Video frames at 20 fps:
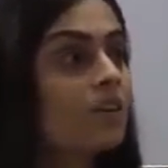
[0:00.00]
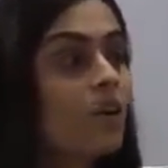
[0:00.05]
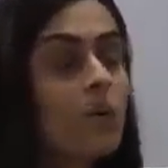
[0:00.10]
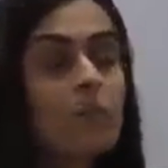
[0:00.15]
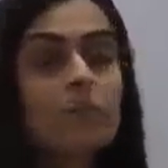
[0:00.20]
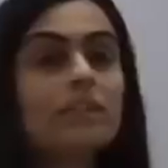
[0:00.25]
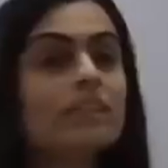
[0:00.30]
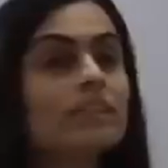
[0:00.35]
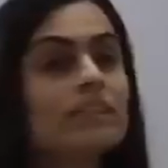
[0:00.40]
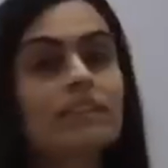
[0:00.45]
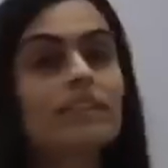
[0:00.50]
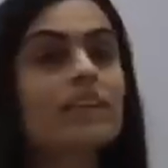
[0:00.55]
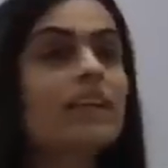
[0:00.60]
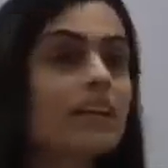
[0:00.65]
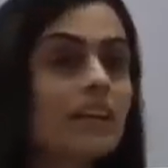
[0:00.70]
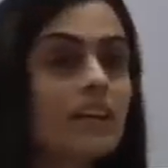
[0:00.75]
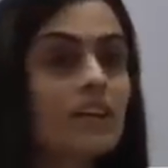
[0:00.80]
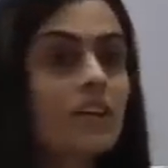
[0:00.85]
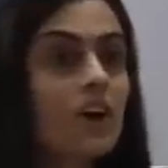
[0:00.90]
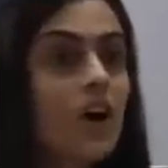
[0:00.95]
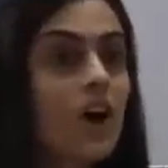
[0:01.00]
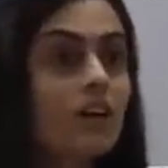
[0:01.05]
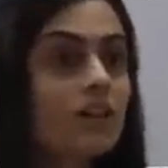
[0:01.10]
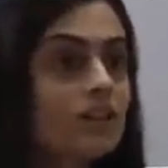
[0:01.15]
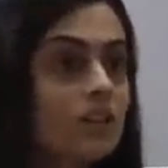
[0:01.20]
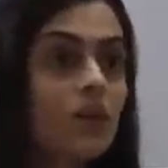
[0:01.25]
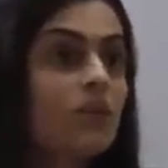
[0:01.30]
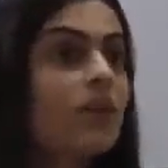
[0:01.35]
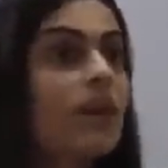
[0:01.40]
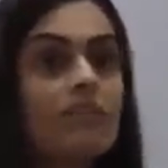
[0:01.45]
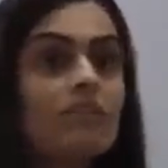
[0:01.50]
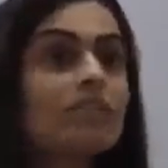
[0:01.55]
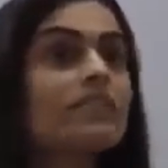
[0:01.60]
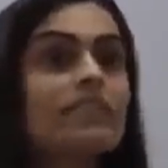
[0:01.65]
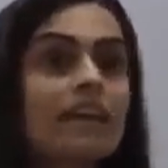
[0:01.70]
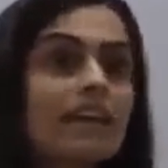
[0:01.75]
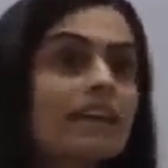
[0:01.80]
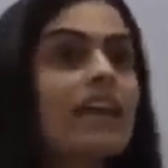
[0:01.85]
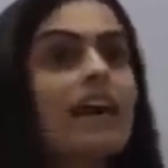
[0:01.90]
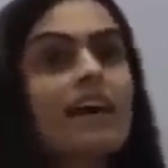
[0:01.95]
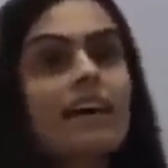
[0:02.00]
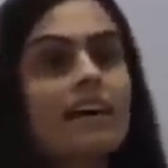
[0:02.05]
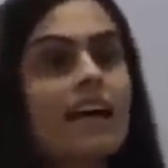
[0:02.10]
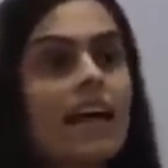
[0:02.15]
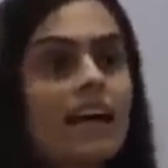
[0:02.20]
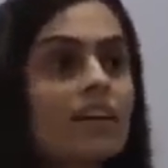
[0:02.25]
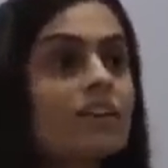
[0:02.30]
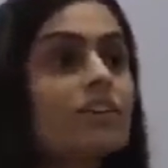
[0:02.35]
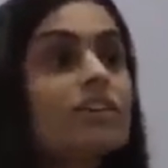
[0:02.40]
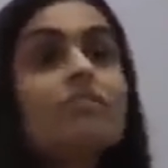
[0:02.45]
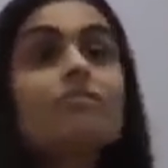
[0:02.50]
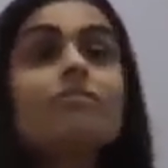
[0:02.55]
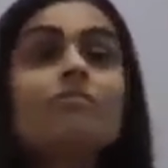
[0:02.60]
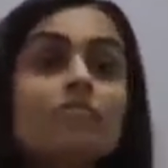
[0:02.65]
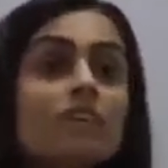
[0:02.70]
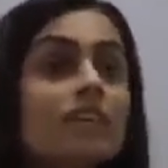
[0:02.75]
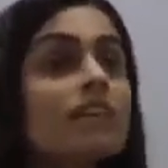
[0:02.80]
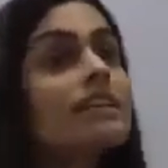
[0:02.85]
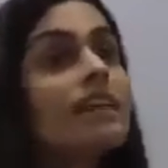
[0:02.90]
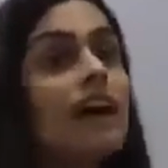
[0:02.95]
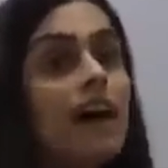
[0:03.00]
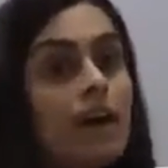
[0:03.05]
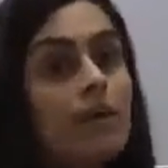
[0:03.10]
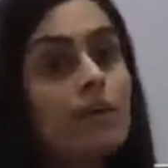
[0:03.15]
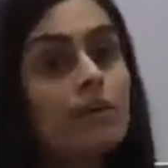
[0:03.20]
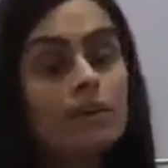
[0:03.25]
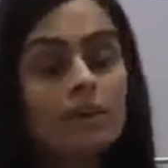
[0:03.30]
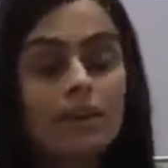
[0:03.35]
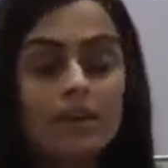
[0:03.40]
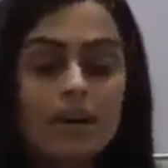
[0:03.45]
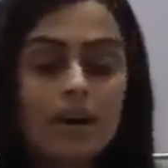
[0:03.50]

Nobody created God. Don't ever say that again. And she freaked out.